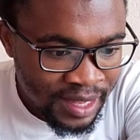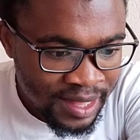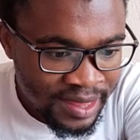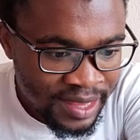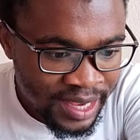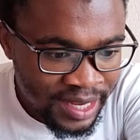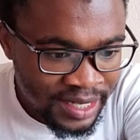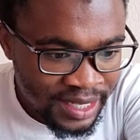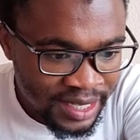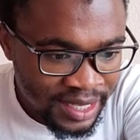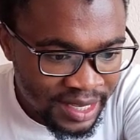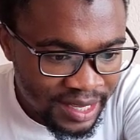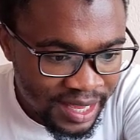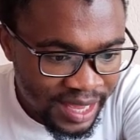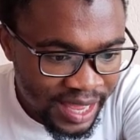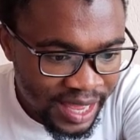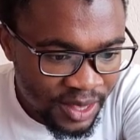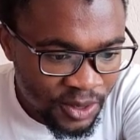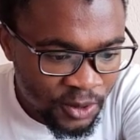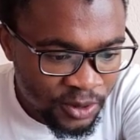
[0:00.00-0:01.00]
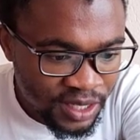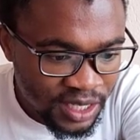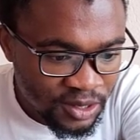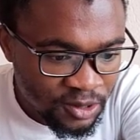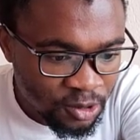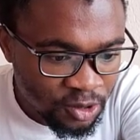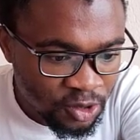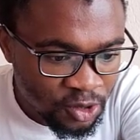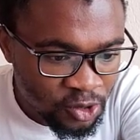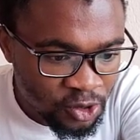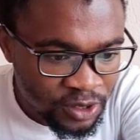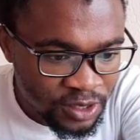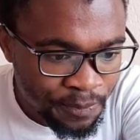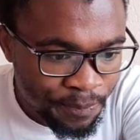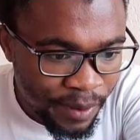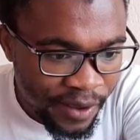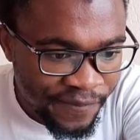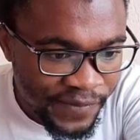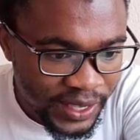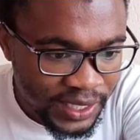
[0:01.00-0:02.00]
Then here you need to choose
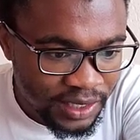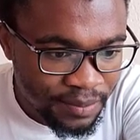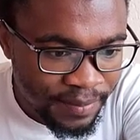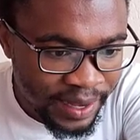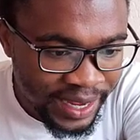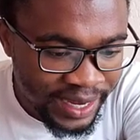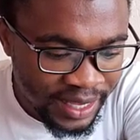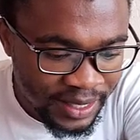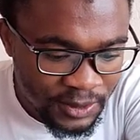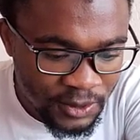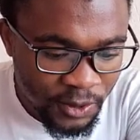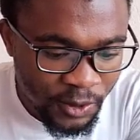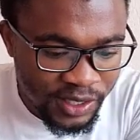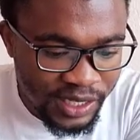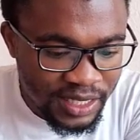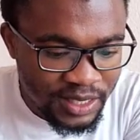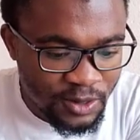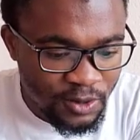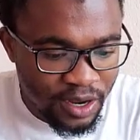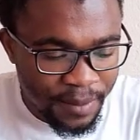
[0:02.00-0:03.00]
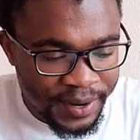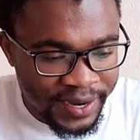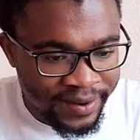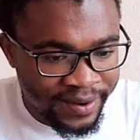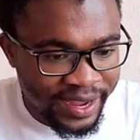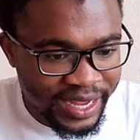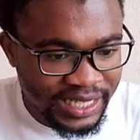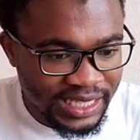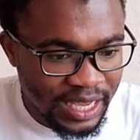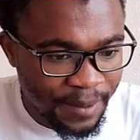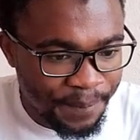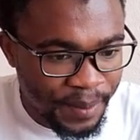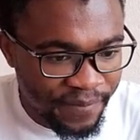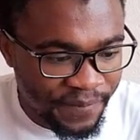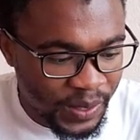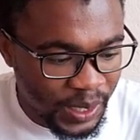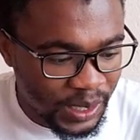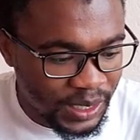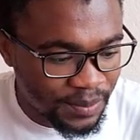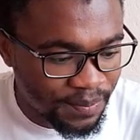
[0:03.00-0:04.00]
perfect money. So you just need to come and write here
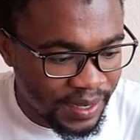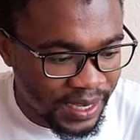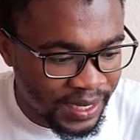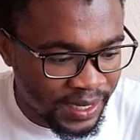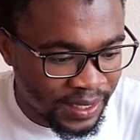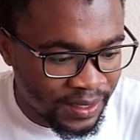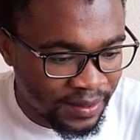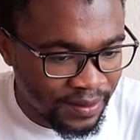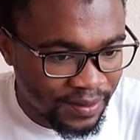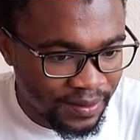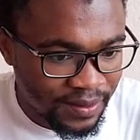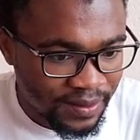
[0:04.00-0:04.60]
perfect money.